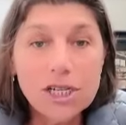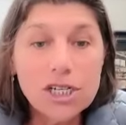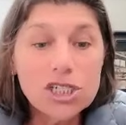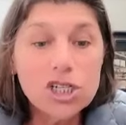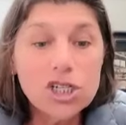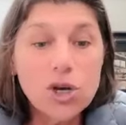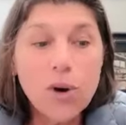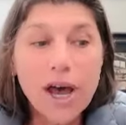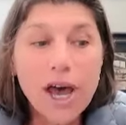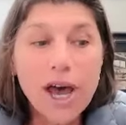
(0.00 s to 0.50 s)

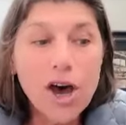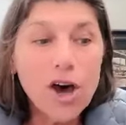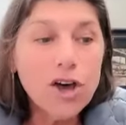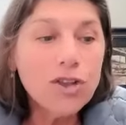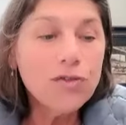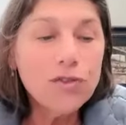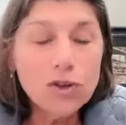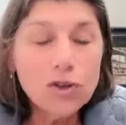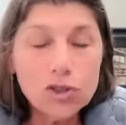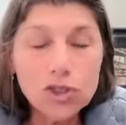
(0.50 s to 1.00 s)
So a
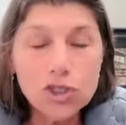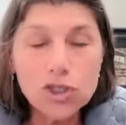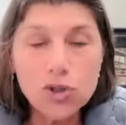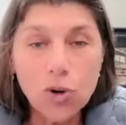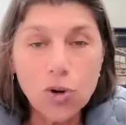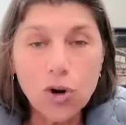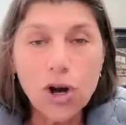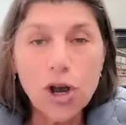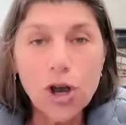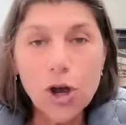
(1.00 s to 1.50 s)
health food
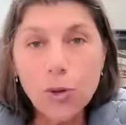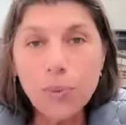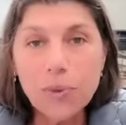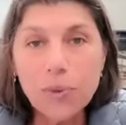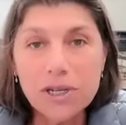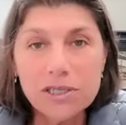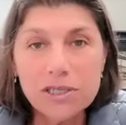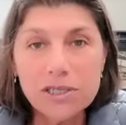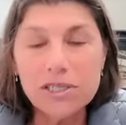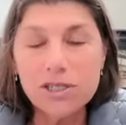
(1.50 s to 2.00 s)
store
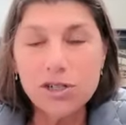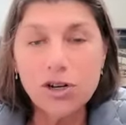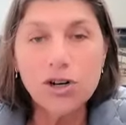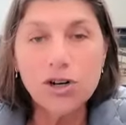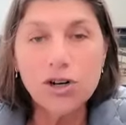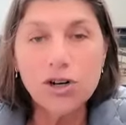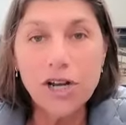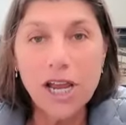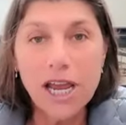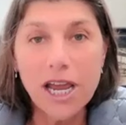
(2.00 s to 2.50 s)
opens in
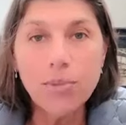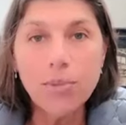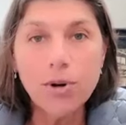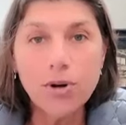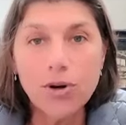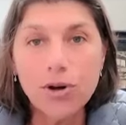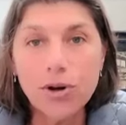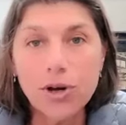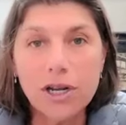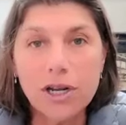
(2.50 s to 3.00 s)
her
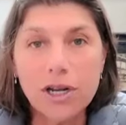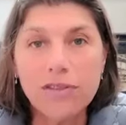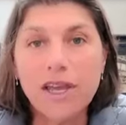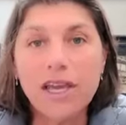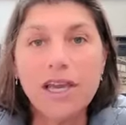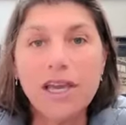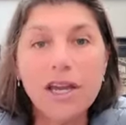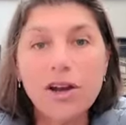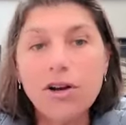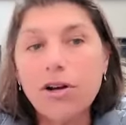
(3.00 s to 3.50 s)
neighborhood and they
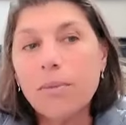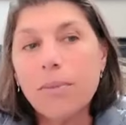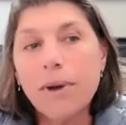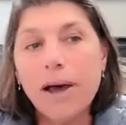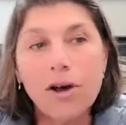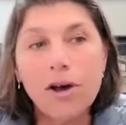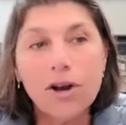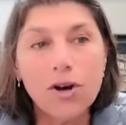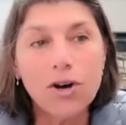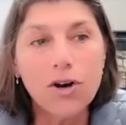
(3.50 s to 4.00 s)
hear
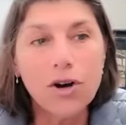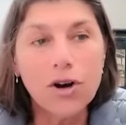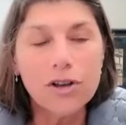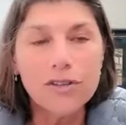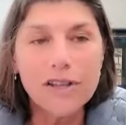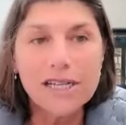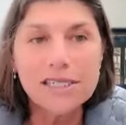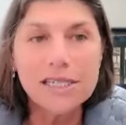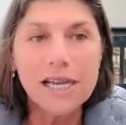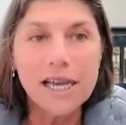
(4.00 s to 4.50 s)
about her and
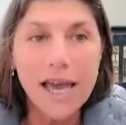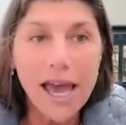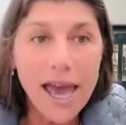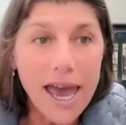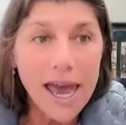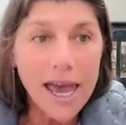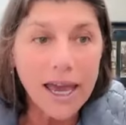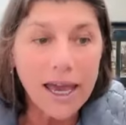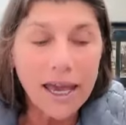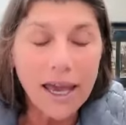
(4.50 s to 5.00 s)
they say,
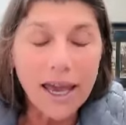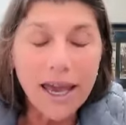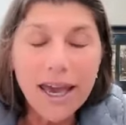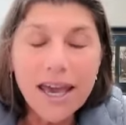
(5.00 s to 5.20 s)
hey,